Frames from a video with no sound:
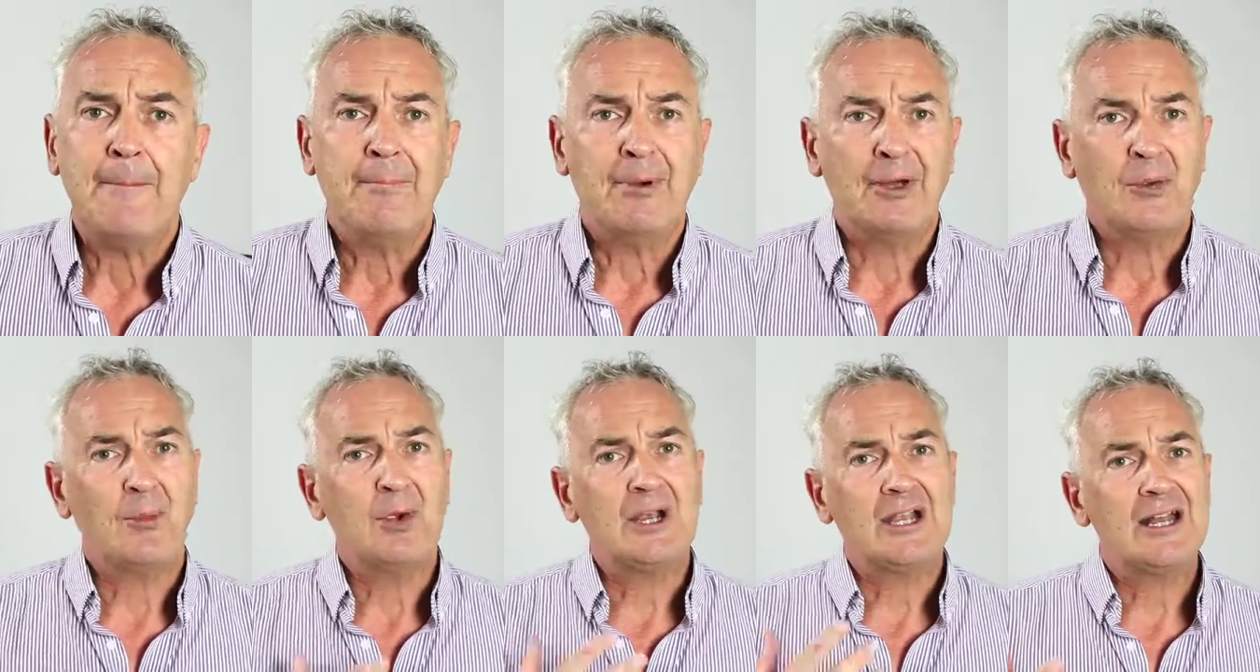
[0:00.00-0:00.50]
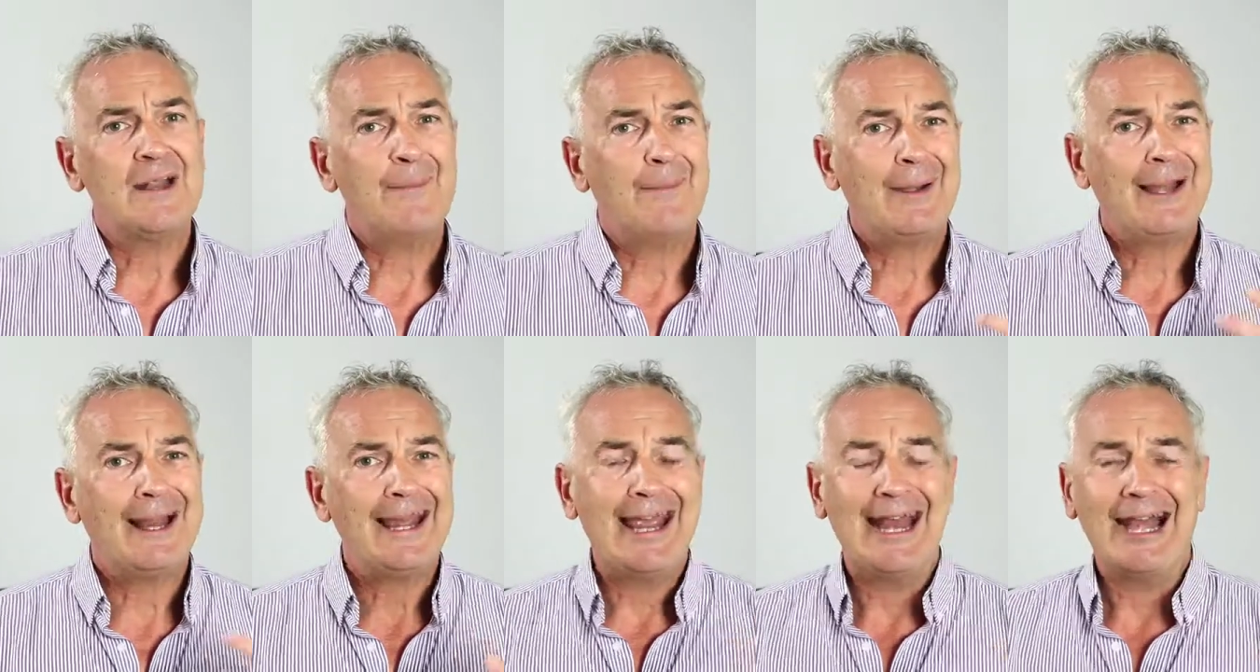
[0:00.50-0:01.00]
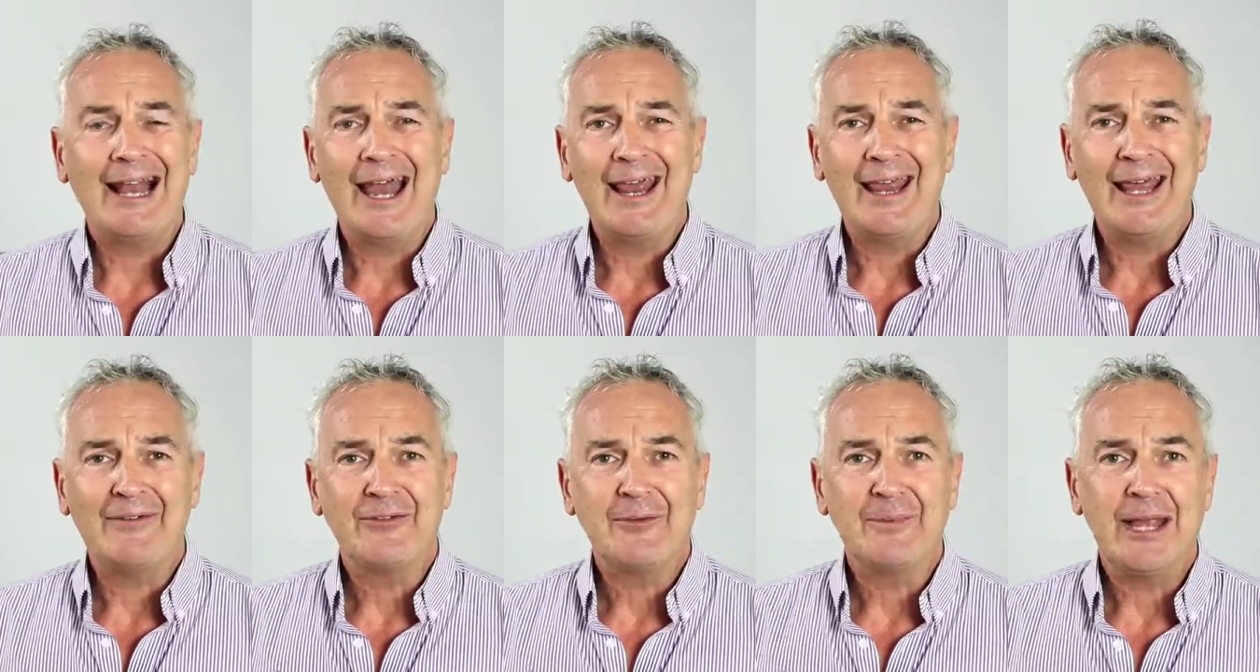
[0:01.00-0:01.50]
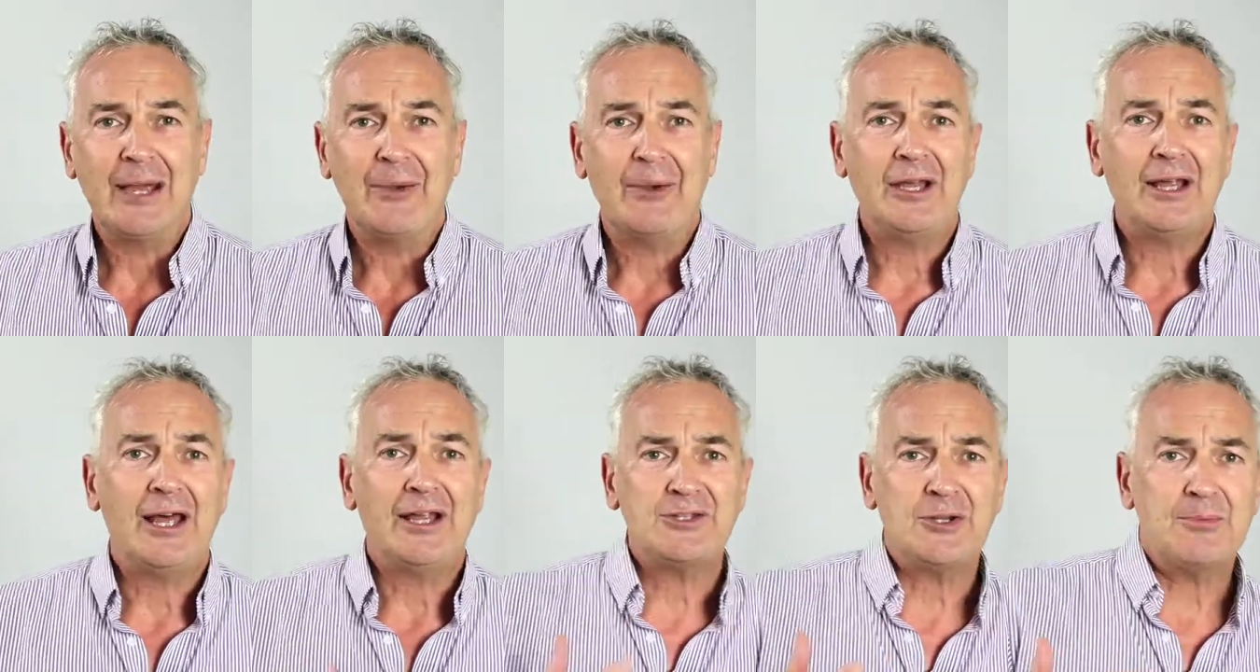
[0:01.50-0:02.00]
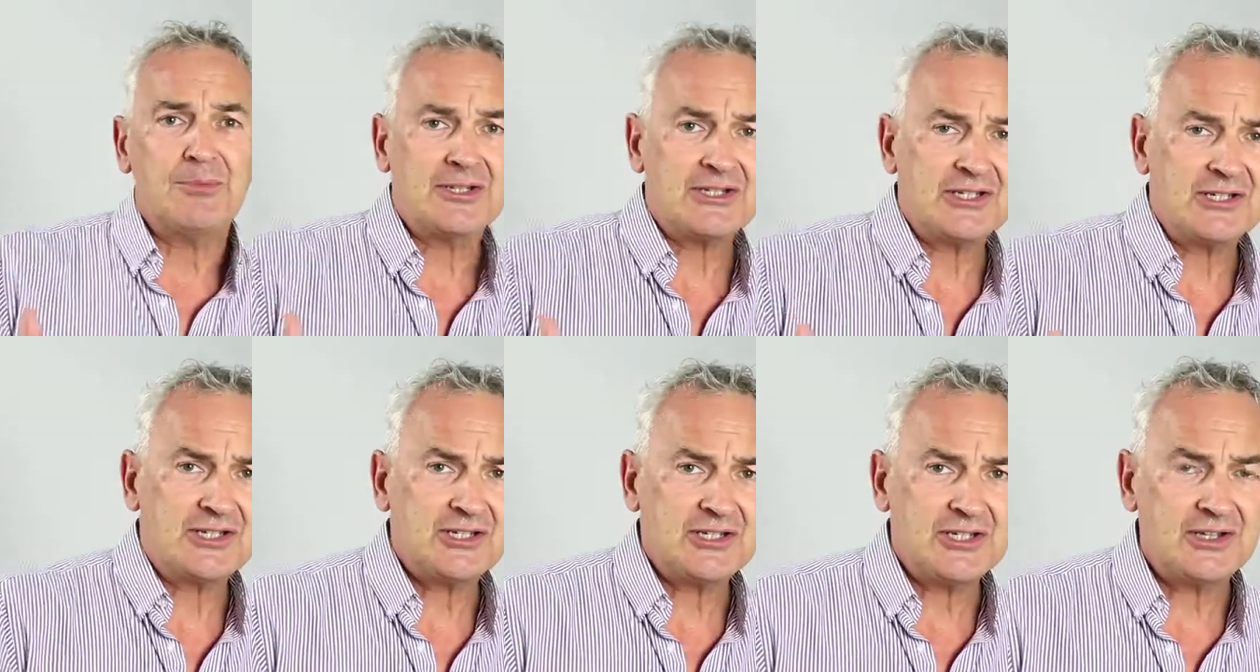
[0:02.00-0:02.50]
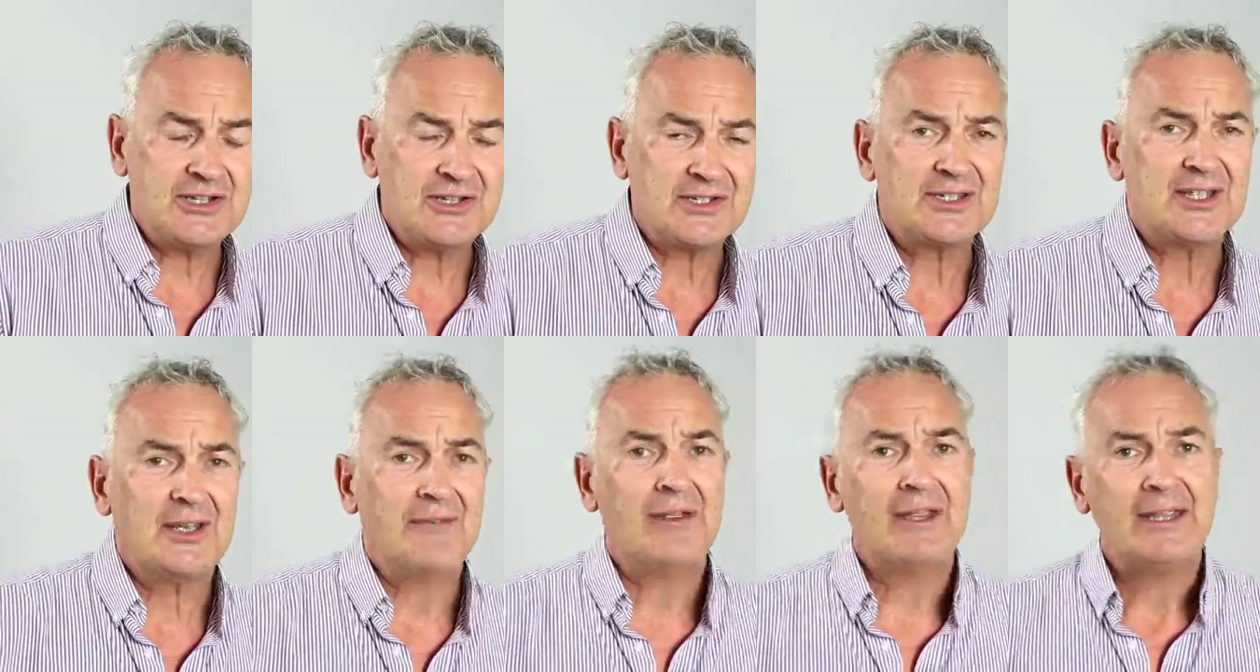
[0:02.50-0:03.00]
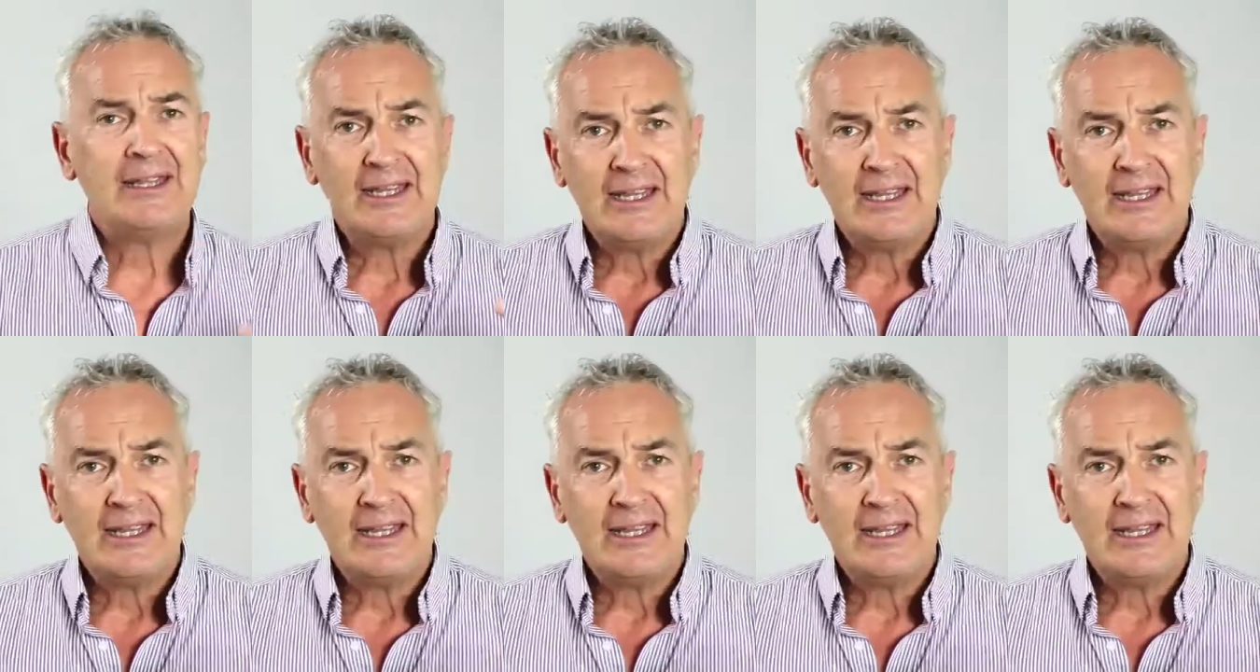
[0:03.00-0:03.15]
But we're gonna play it like that from now on. I'll do mostly the studio stuff.